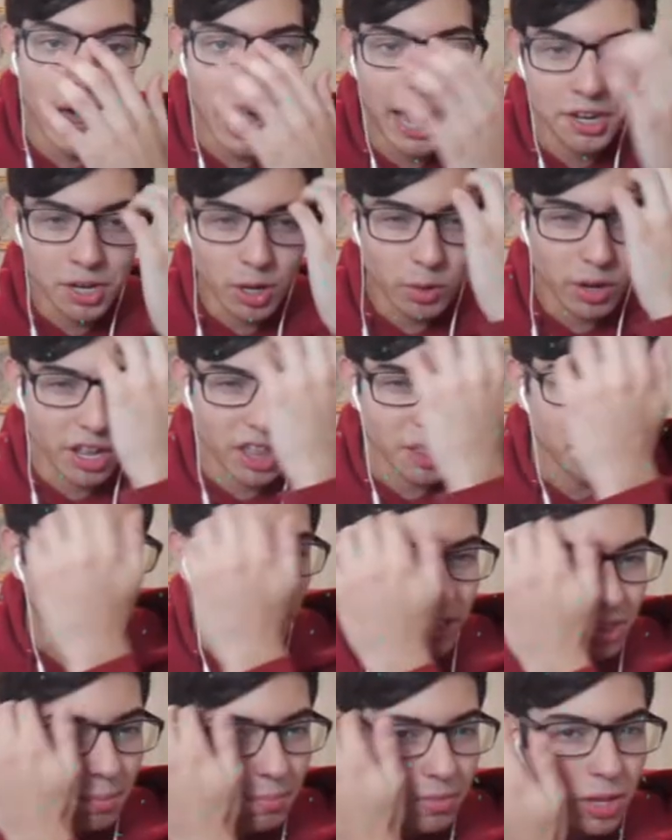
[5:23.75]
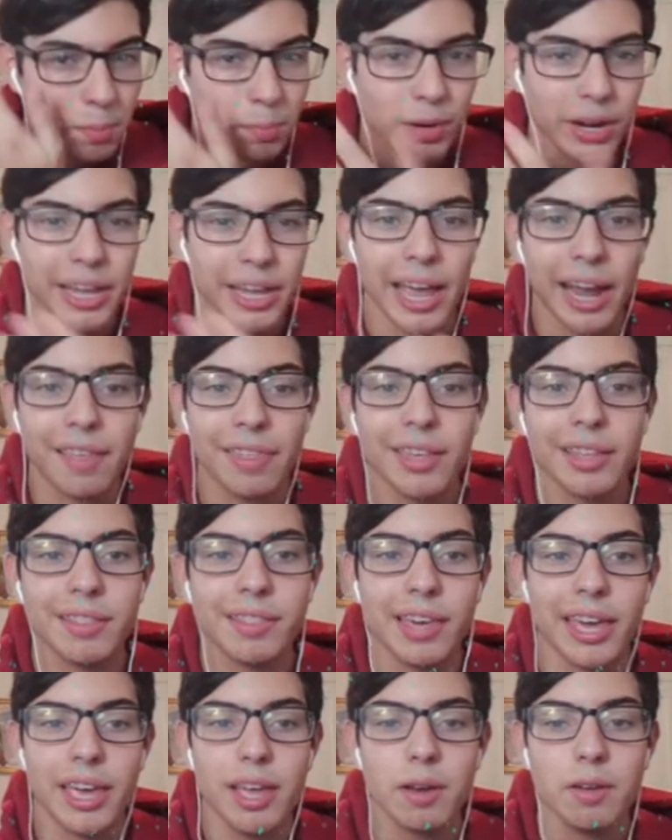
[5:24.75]
I don't expect him to bring anything
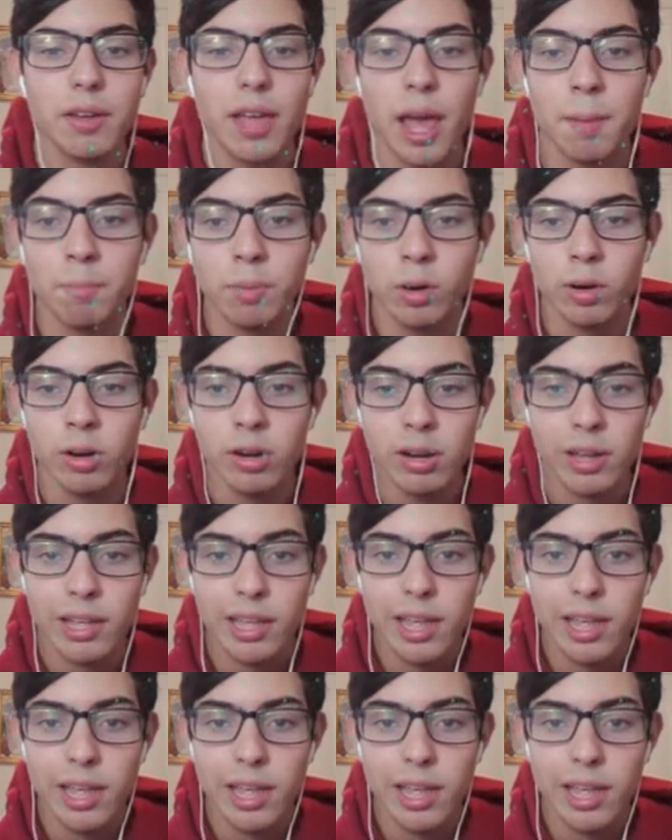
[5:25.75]
to hit Emboar.